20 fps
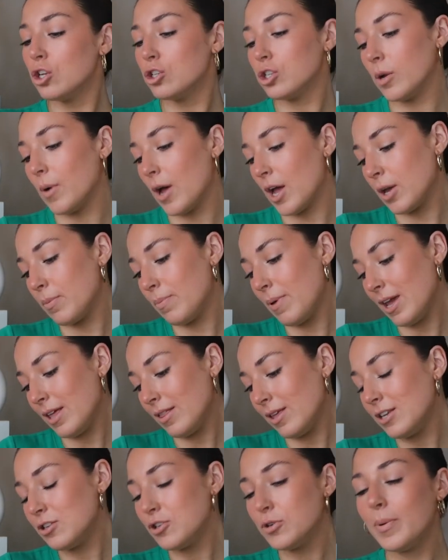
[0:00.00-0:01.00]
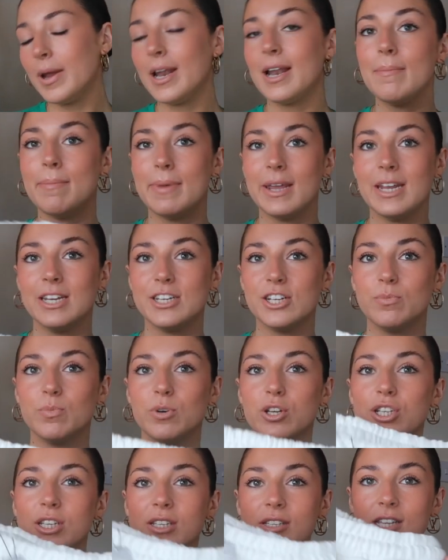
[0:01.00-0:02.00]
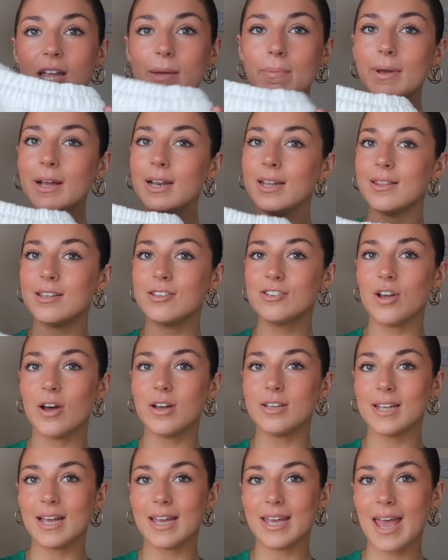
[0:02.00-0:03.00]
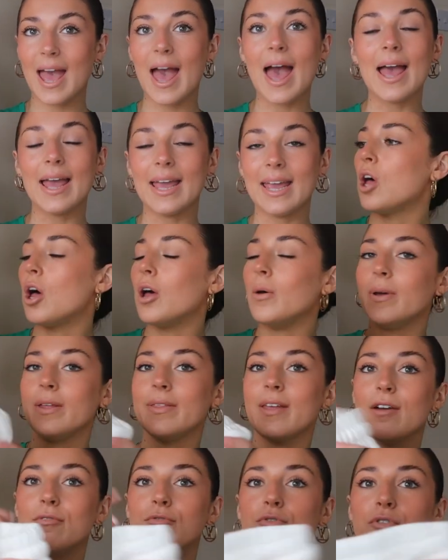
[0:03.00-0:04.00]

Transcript: So I picked these up in a medium, which is typically the size I get. So they're